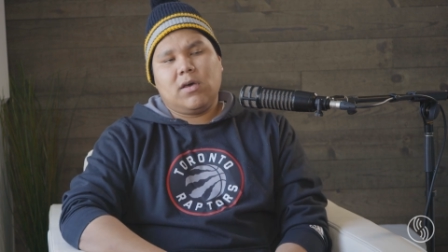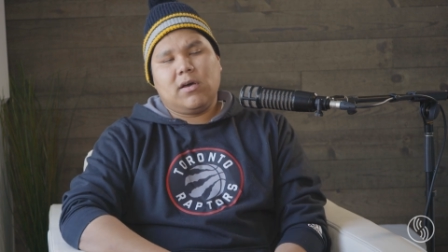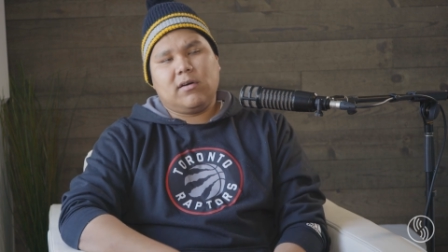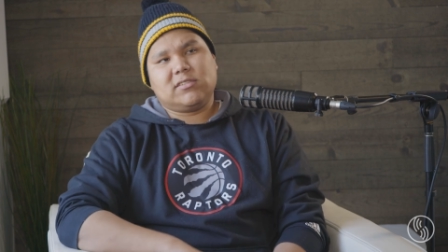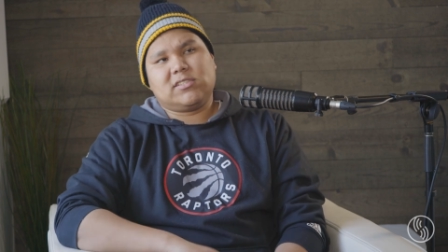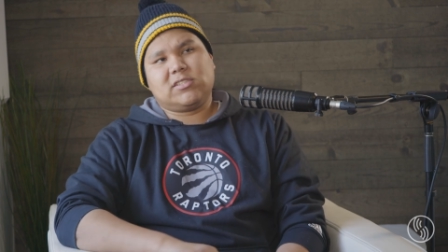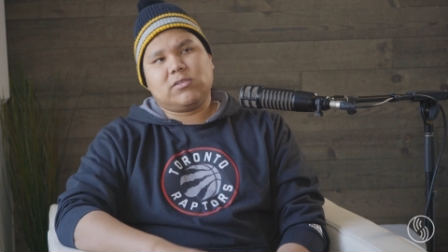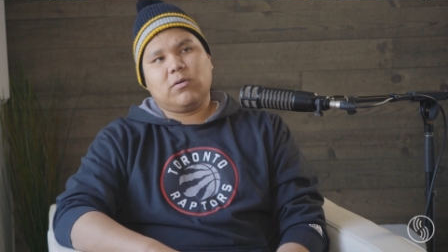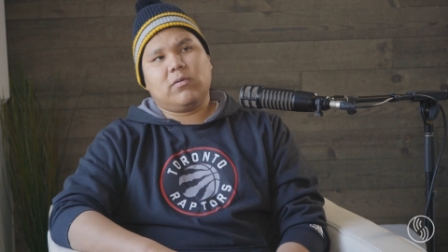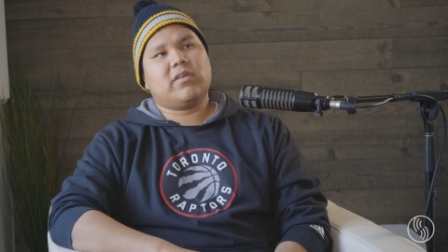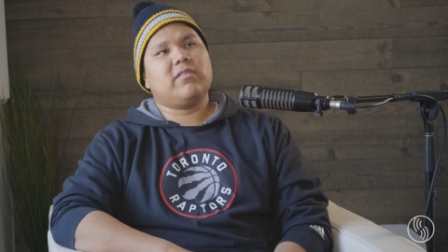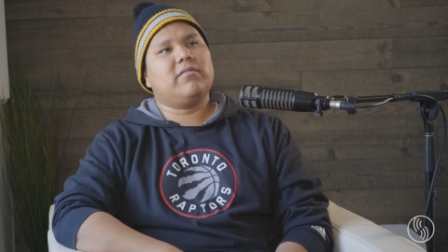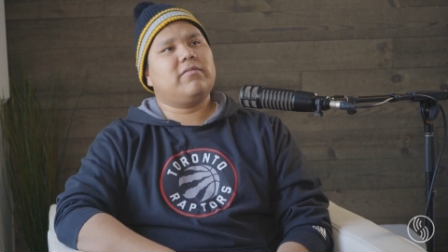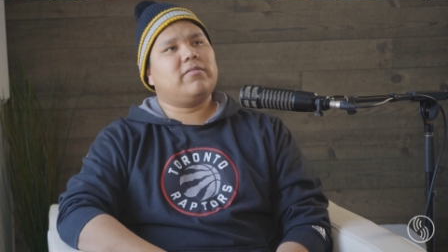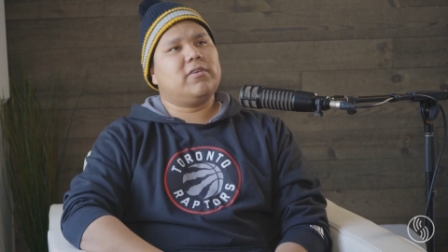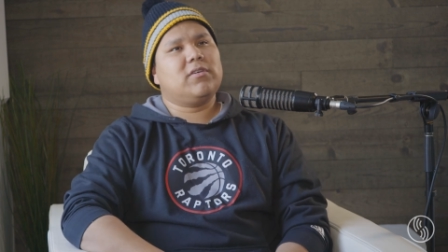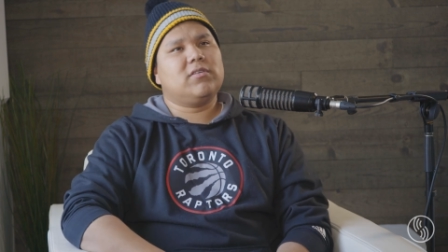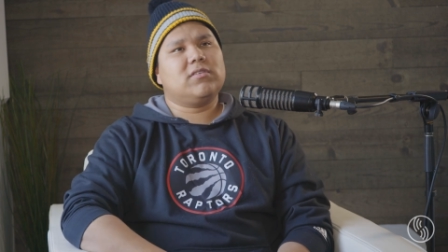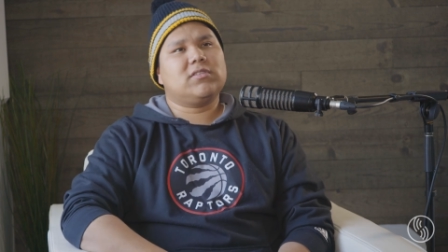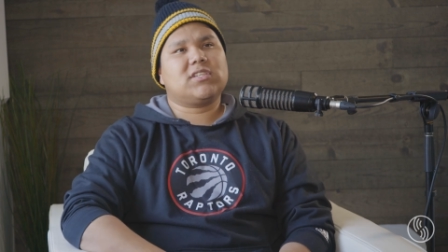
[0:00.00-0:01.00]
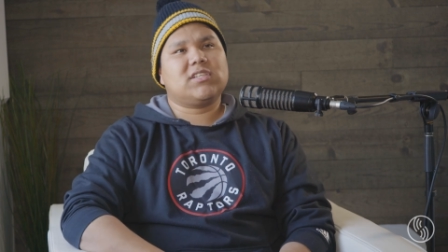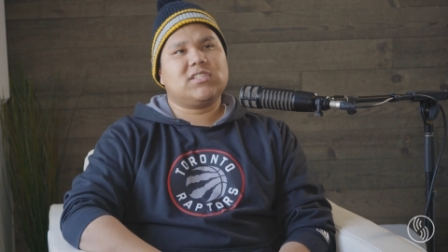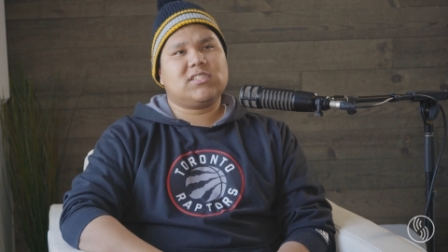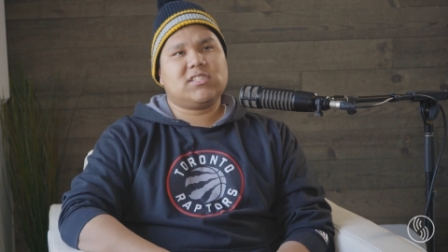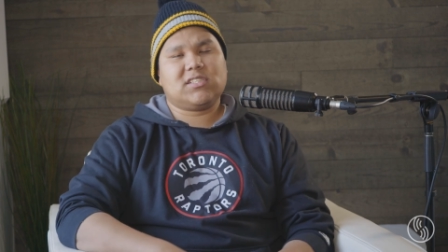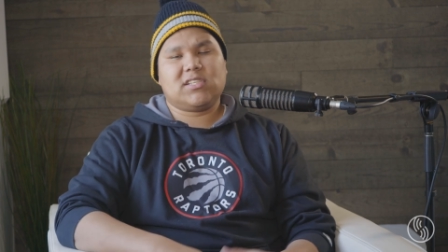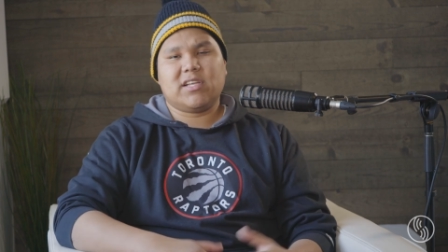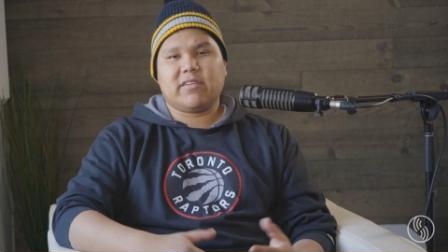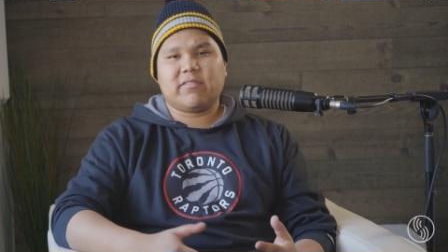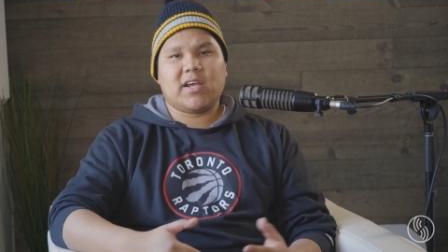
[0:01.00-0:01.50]
I was so confused because
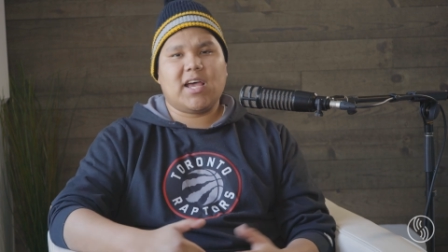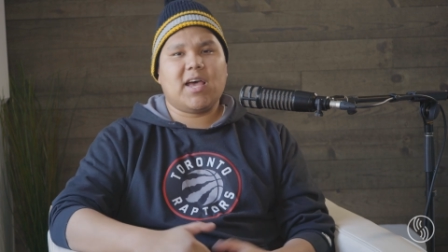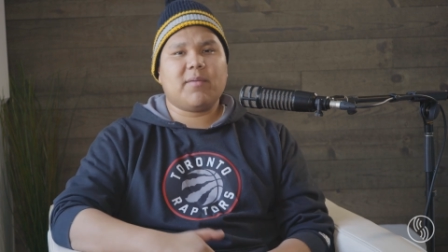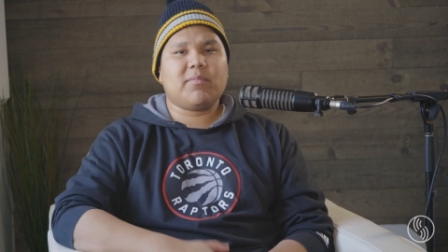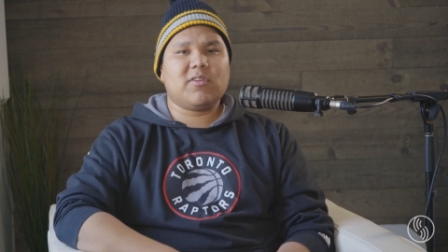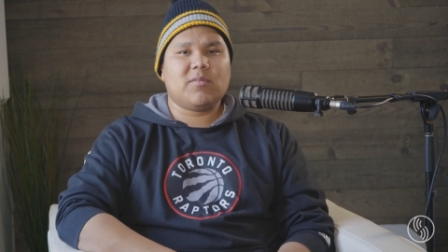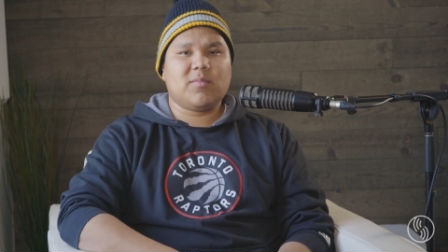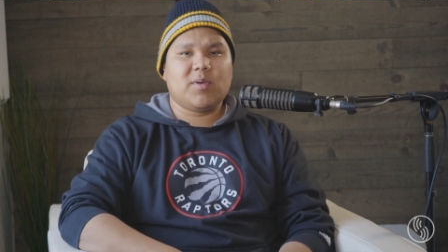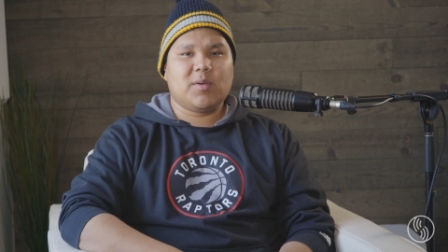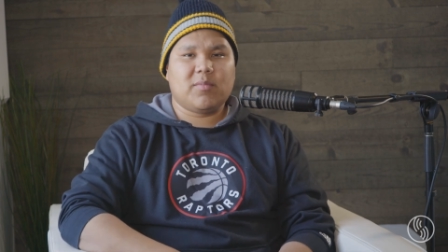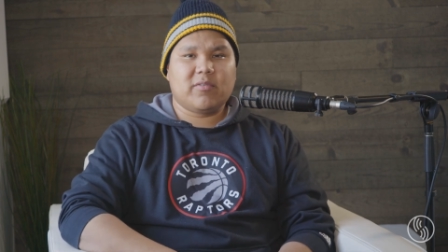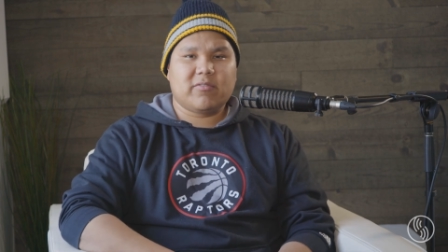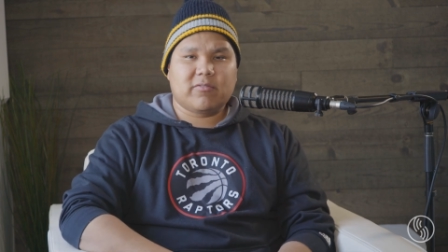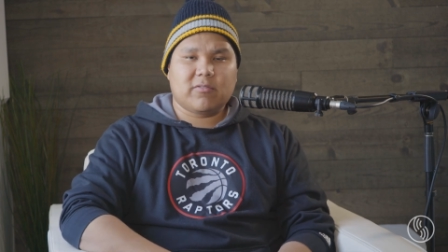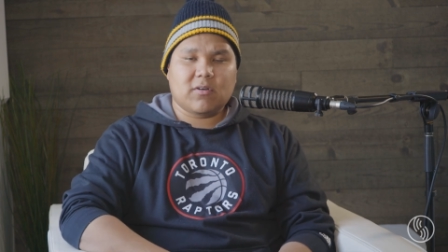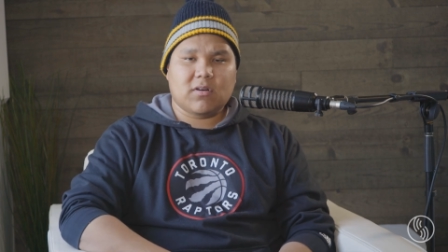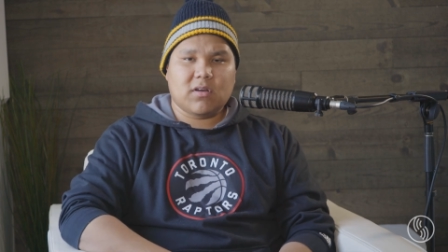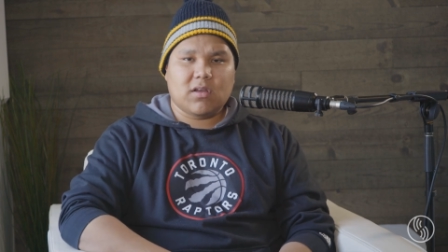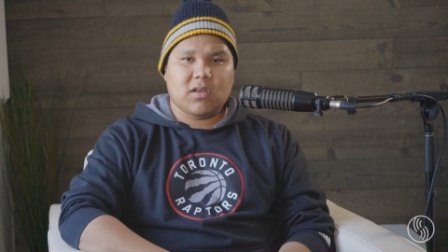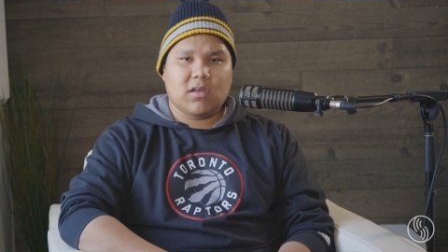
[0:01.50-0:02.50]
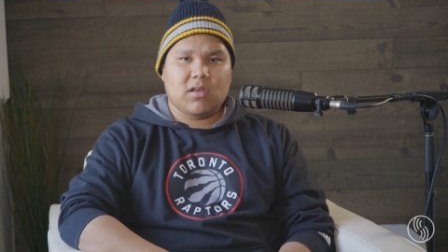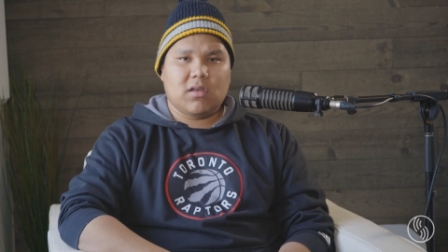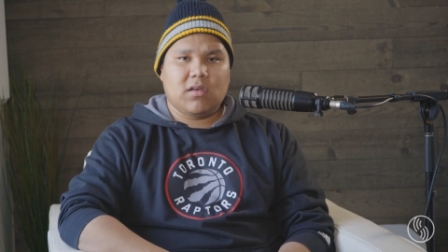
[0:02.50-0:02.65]
this never happened to me before.